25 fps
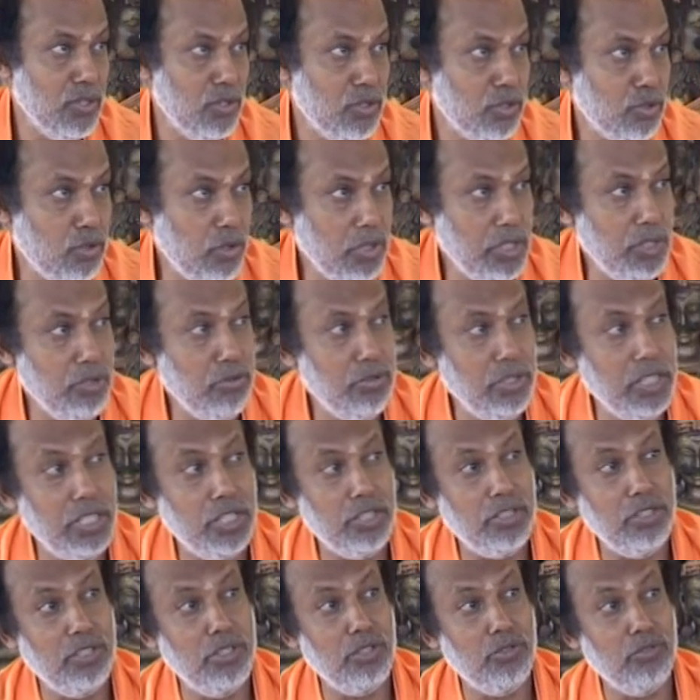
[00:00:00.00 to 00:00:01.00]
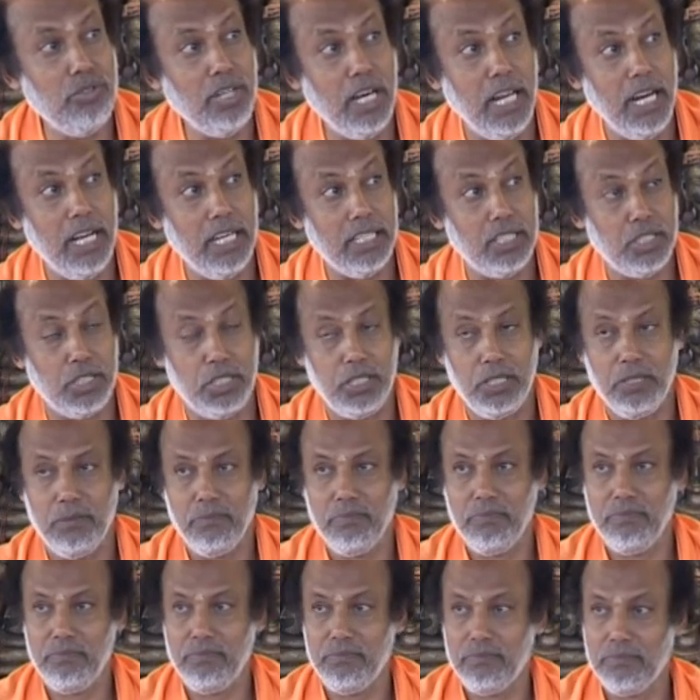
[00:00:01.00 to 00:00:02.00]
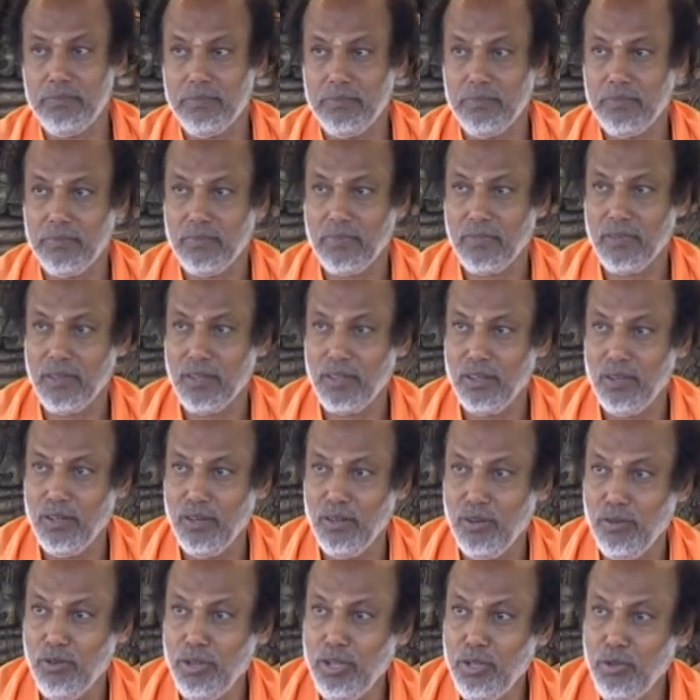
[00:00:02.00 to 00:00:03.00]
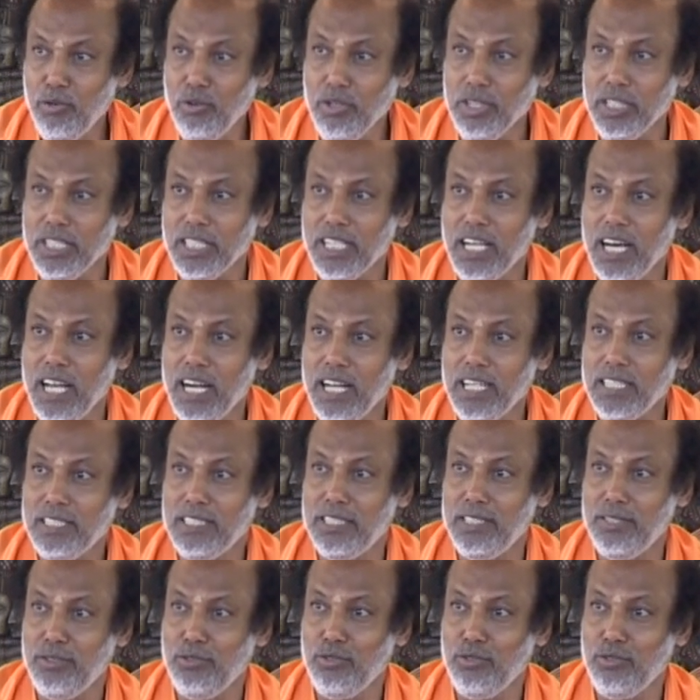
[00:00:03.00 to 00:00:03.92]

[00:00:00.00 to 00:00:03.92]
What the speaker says: So you enter into galaxy. When you enter galaxy,